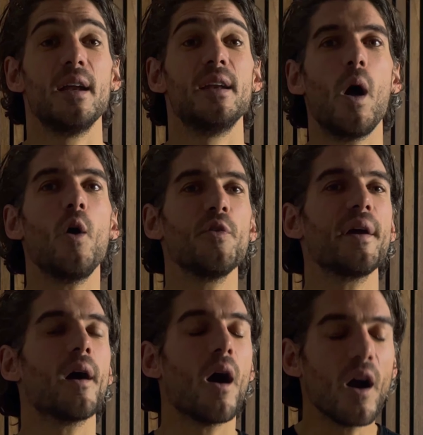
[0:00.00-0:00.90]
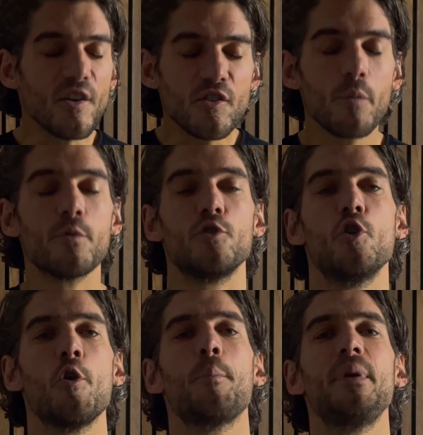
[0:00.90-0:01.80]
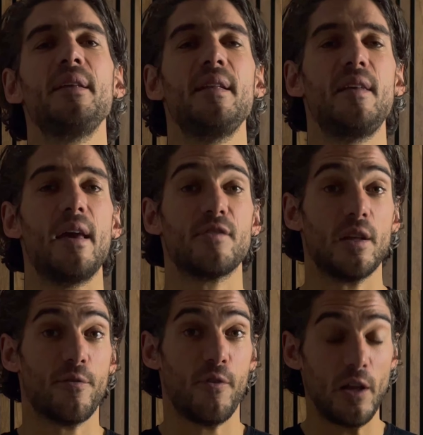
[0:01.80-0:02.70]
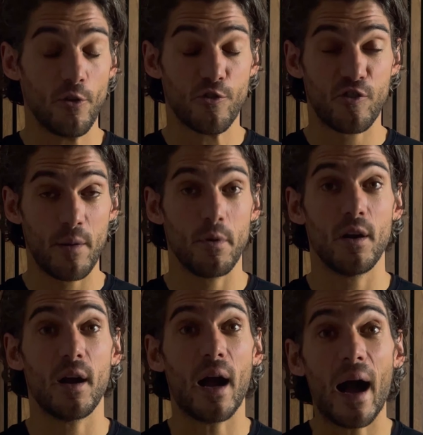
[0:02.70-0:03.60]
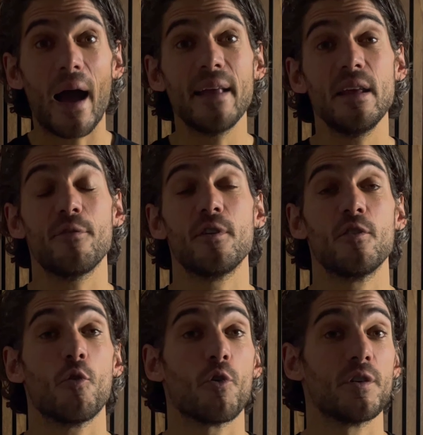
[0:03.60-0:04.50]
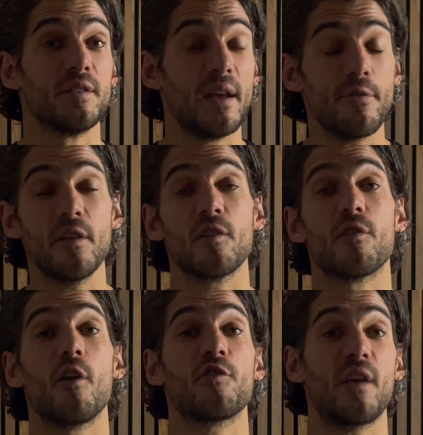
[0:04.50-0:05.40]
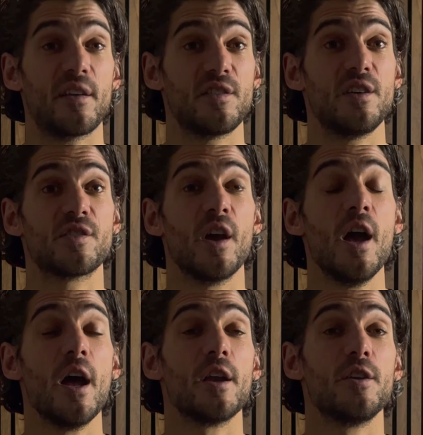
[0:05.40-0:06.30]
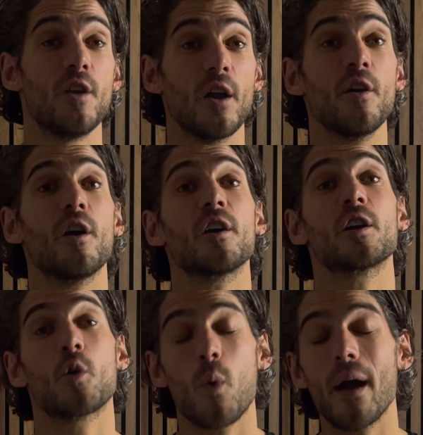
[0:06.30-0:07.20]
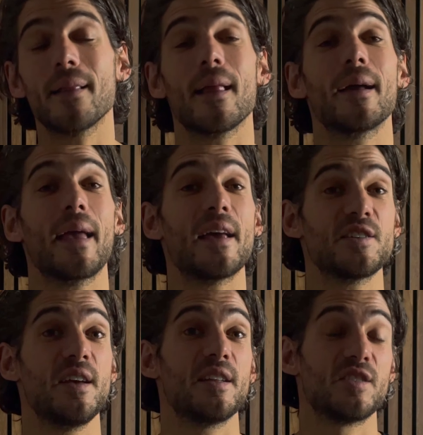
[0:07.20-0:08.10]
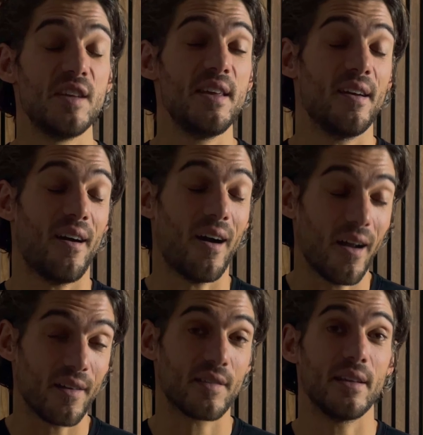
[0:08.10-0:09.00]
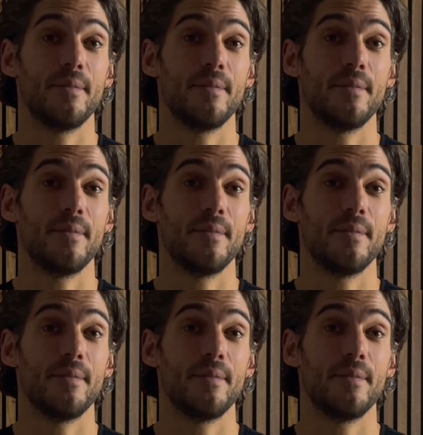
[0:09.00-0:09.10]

Well, there are some European ETFs that follow similar high dividend or dividend growth strategies. None are quite like SCHD, honestly.